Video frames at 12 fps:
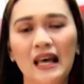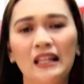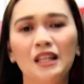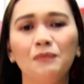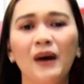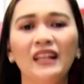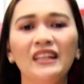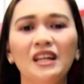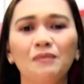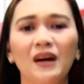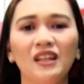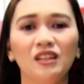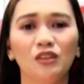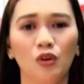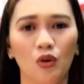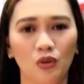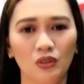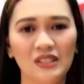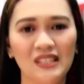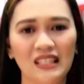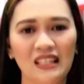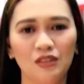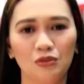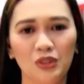depending upon the goals
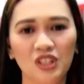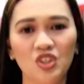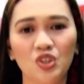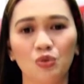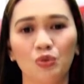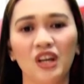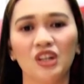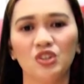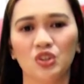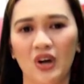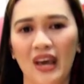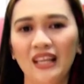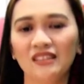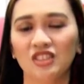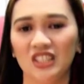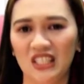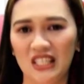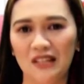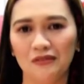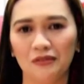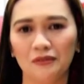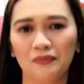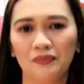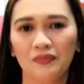in which we are trying to achieve.
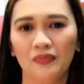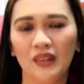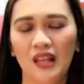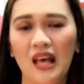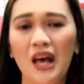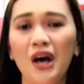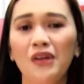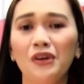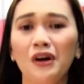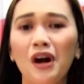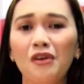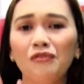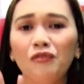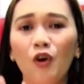There are